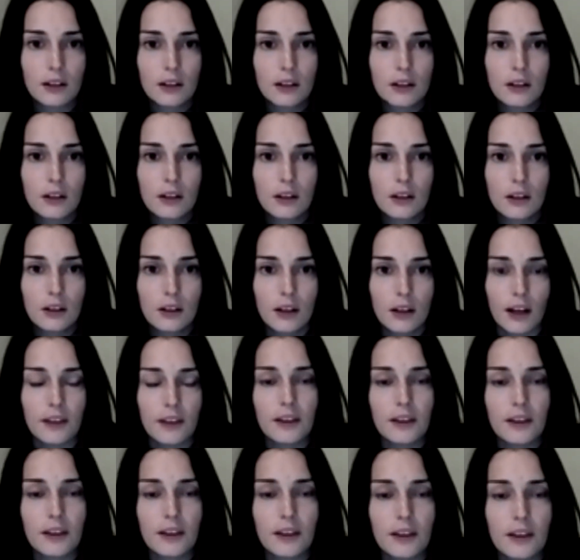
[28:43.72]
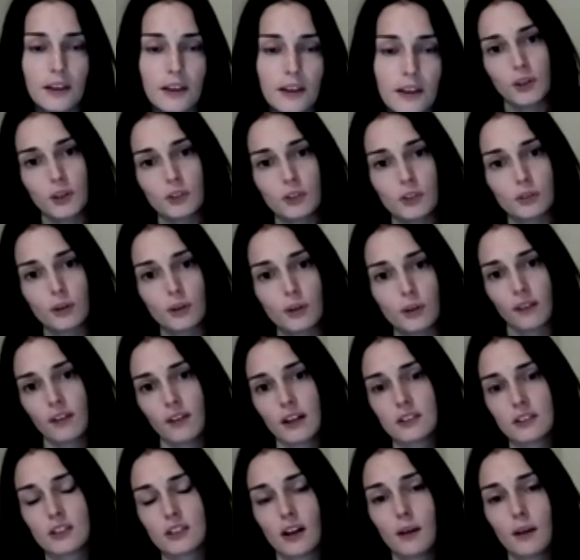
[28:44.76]
Right. And then when we do have our
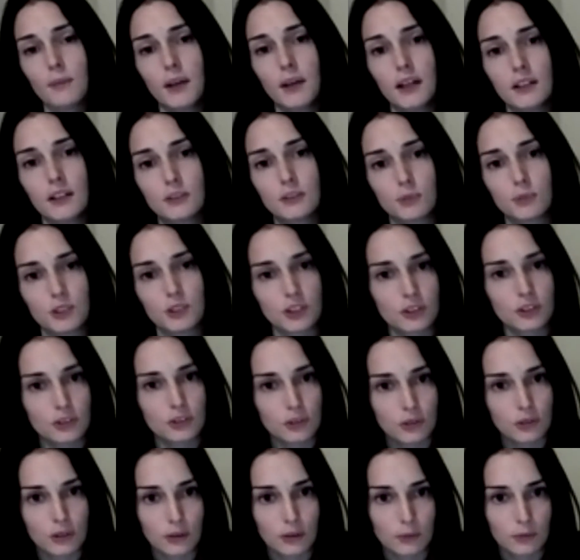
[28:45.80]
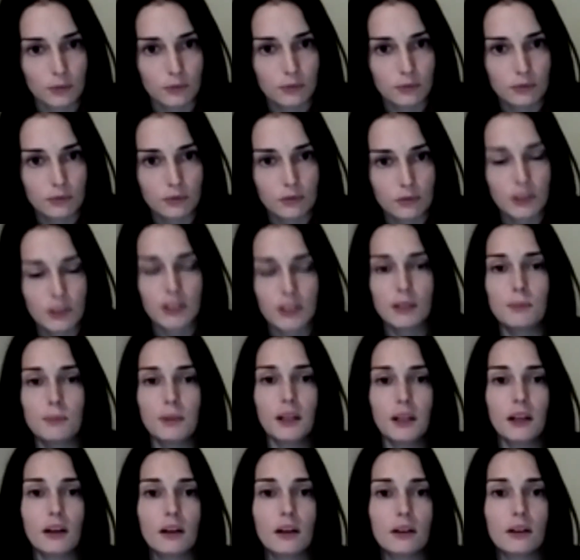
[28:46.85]
site meetings, we just do them really big.
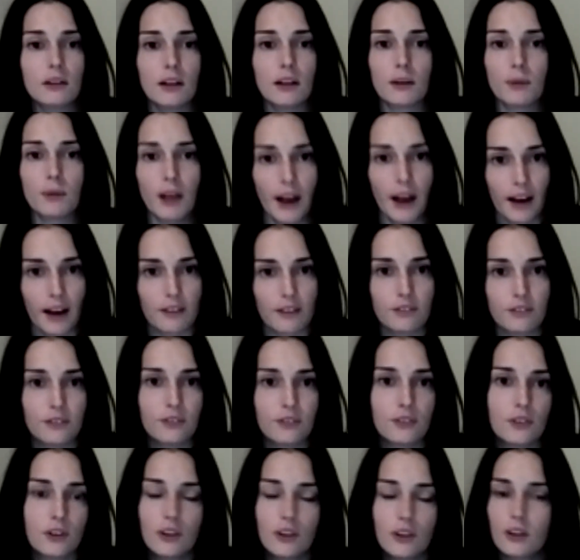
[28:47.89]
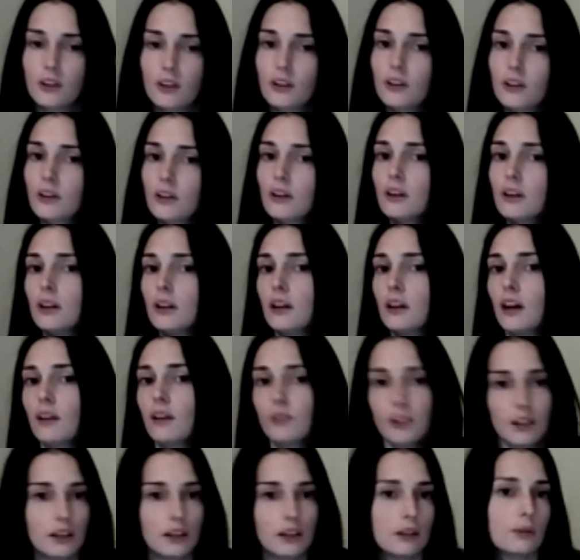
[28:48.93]
Like we have
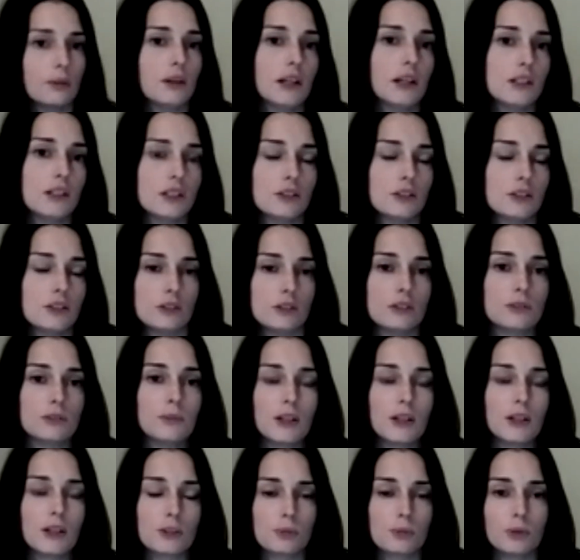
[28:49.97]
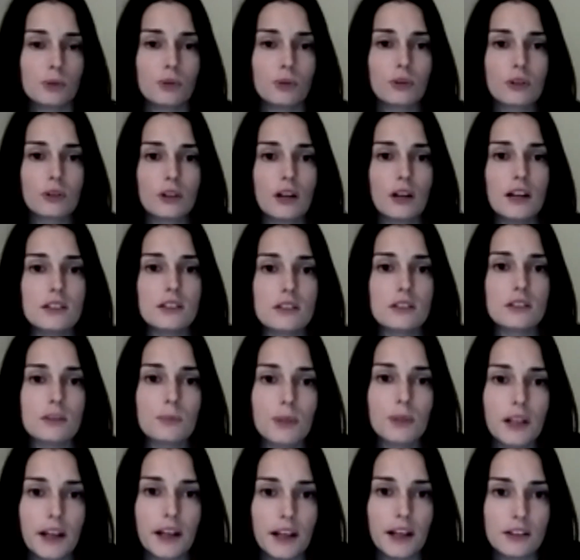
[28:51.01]
everything that we need to do is much more organised and
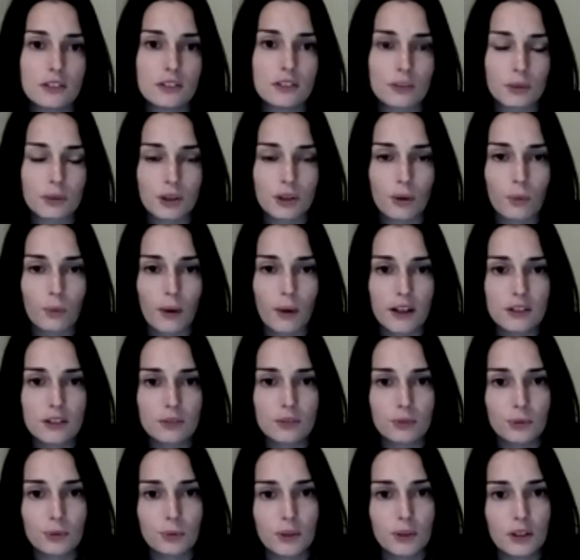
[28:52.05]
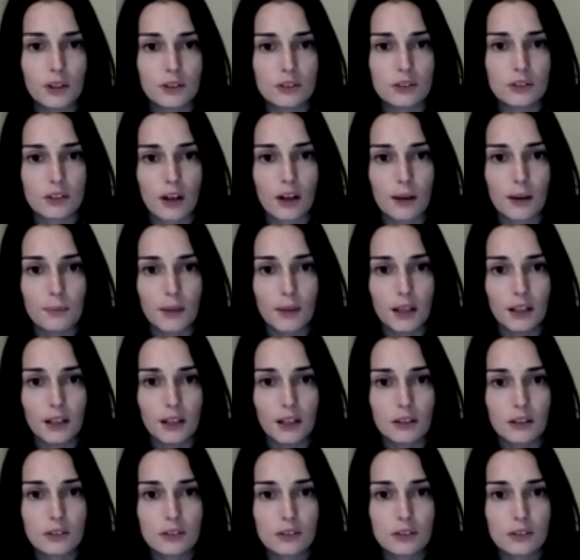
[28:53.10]
planned, so we're not wasteful with the site meetings.